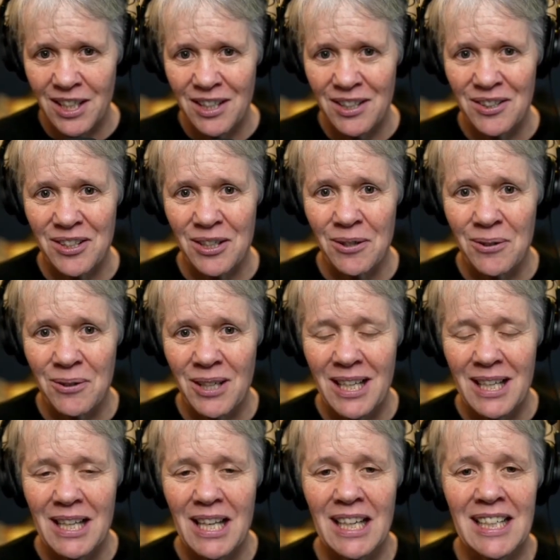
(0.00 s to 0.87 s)
So
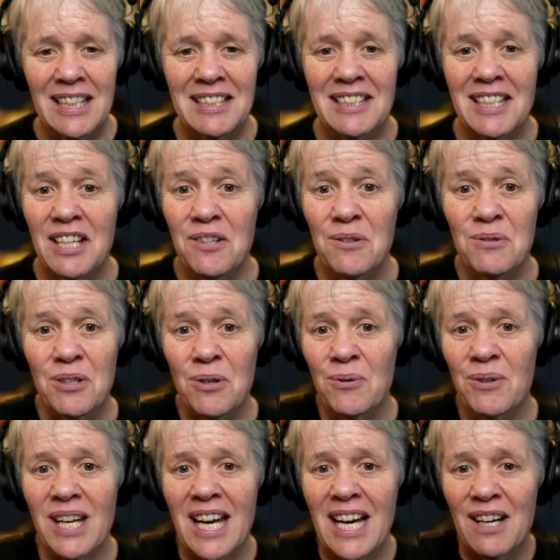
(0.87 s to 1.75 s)
let's say you
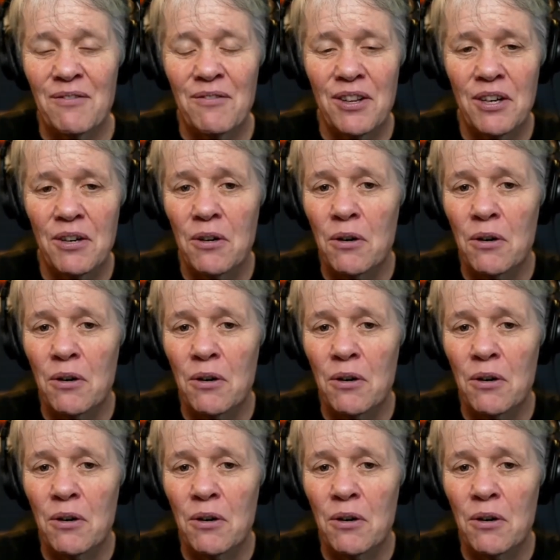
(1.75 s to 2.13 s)
don't have the